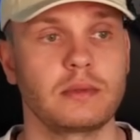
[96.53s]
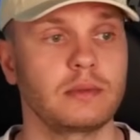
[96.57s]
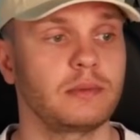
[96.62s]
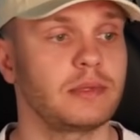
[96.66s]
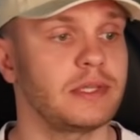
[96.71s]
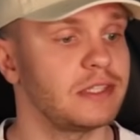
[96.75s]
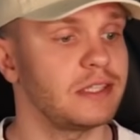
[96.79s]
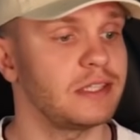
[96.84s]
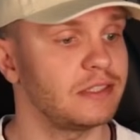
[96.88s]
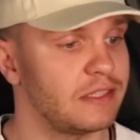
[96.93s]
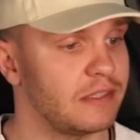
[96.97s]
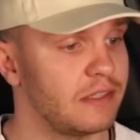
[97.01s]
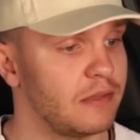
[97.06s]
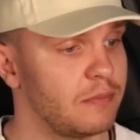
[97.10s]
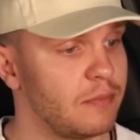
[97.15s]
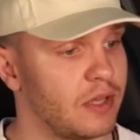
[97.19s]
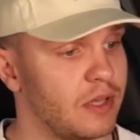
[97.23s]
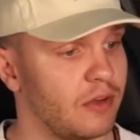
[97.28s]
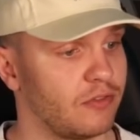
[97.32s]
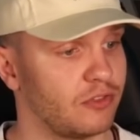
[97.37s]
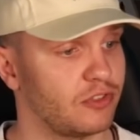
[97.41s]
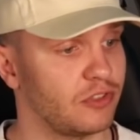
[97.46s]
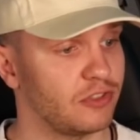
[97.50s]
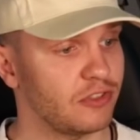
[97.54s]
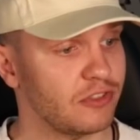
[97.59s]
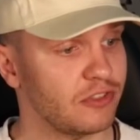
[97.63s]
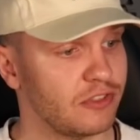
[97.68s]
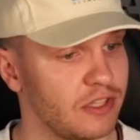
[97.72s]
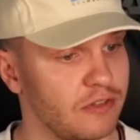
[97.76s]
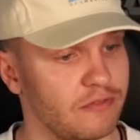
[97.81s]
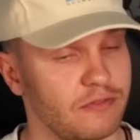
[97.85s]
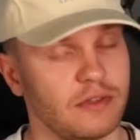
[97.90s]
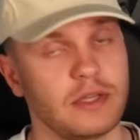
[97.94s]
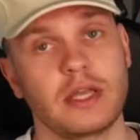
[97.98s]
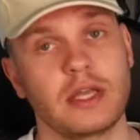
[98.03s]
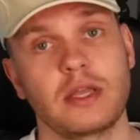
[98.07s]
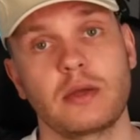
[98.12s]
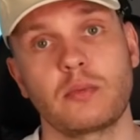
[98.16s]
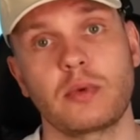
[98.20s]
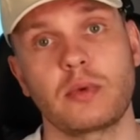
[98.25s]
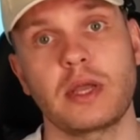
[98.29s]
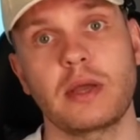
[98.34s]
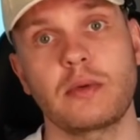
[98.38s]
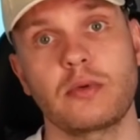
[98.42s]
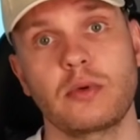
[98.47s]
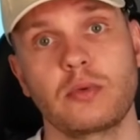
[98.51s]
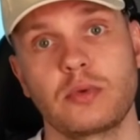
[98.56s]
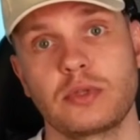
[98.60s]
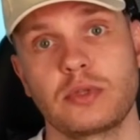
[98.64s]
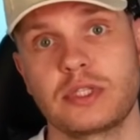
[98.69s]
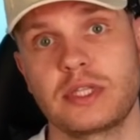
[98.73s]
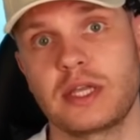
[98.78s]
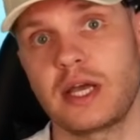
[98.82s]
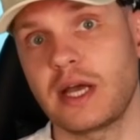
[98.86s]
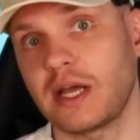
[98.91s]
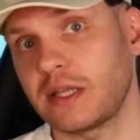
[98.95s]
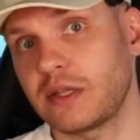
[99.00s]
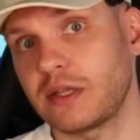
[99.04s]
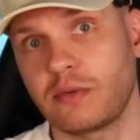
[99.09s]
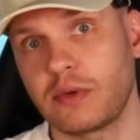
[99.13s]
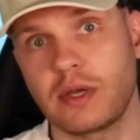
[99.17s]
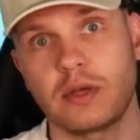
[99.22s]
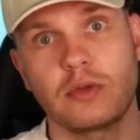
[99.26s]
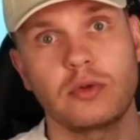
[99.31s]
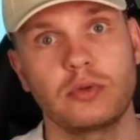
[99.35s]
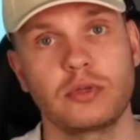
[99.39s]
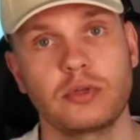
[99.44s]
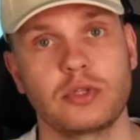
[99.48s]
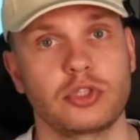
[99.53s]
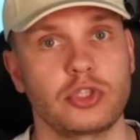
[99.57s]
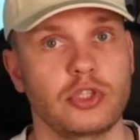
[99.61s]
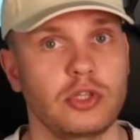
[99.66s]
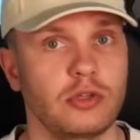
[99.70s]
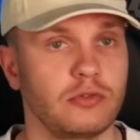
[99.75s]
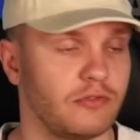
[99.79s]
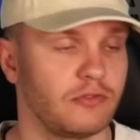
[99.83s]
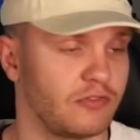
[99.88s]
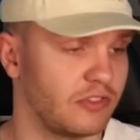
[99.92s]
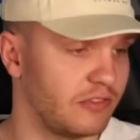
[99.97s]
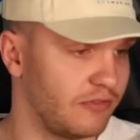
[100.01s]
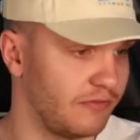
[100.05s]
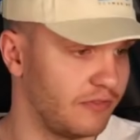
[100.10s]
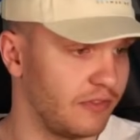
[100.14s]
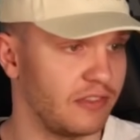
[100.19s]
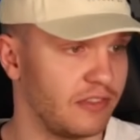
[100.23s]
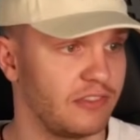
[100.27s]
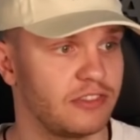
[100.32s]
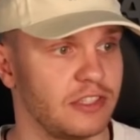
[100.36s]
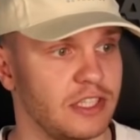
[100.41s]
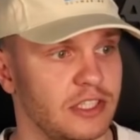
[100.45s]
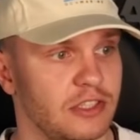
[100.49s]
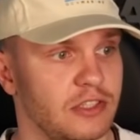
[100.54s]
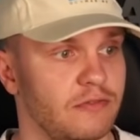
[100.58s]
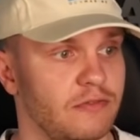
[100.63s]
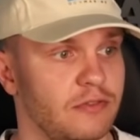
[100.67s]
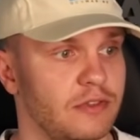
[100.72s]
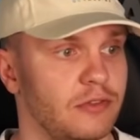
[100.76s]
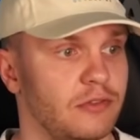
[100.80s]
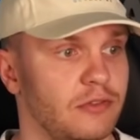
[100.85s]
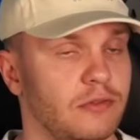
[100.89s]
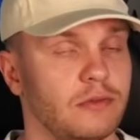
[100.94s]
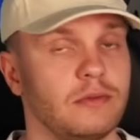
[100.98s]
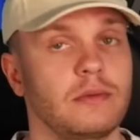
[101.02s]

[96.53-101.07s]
This isn't about just stuffing in whatever was lying around on the shelf just for the sake of it.